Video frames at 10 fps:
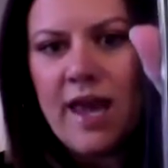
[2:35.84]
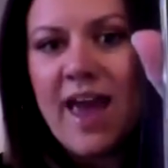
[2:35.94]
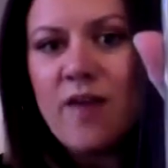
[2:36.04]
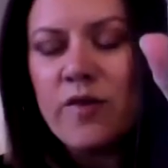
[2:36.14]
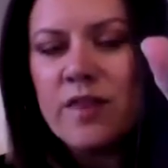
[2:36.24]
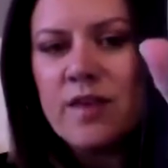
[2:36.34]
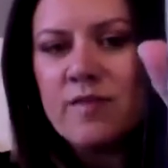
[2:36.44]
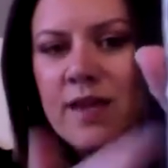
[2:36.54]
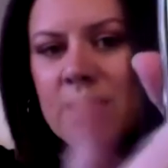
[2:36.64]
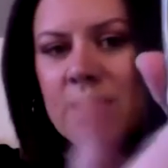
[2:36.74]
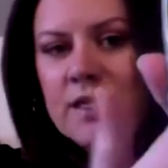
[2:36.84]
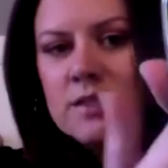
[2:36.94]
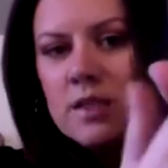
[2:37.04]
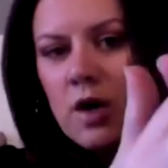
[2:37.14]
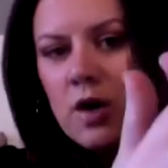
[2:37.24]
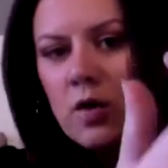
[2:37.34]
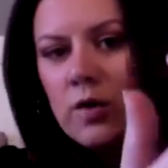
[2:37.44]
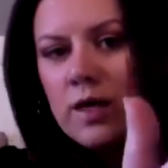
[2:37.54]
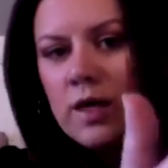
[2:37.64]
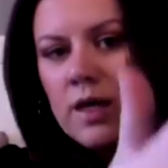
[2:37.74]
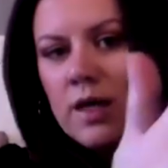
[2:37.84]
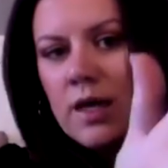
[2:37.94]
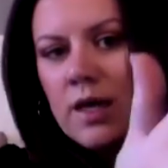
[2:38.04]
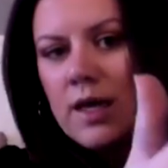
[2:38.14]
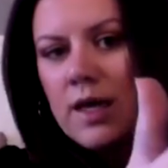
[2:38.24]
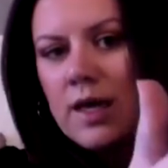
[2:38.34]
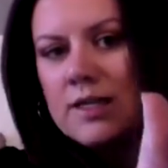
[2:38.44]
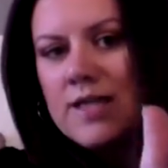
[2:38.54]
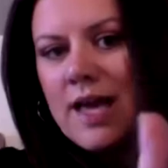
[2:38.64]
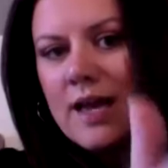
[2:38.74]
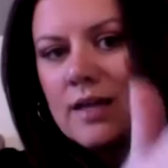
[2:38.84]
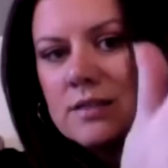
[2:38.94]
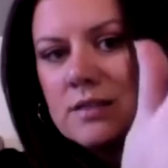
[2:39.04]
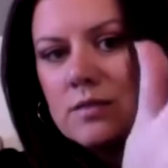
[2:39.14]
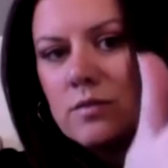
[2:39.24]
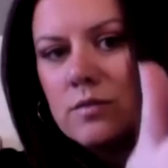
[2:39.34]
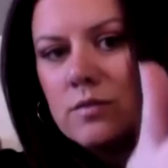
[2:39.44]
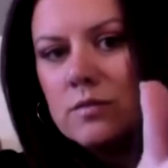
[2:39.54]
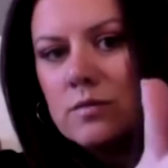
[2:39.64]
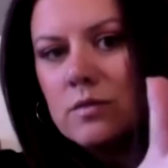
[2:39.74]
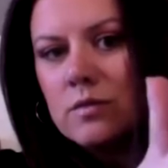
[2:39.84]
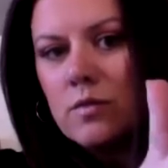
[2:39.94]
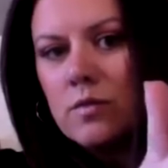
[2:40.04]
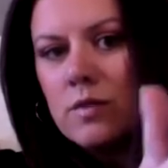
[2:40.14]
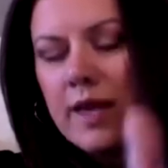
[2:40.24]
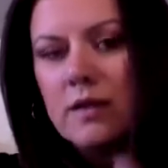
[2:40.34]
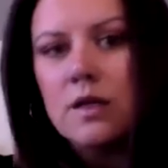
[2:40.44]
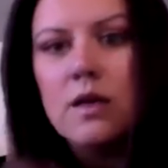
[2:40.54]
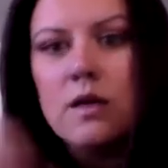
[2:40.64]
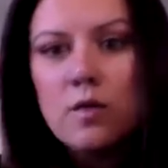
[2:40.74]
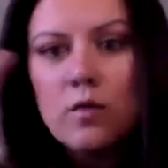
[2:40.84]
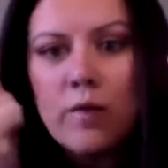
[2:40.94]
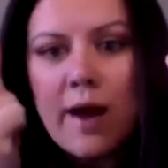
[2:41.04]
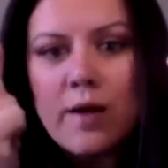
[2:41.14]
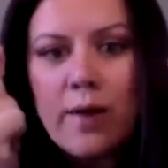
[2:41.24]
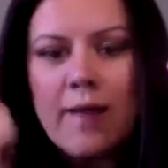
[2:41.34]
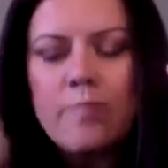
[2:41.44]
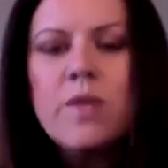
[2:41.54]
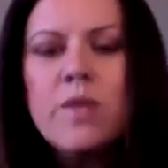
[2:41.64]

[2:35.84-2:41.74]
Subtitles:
everything they need to know in a text, like right away.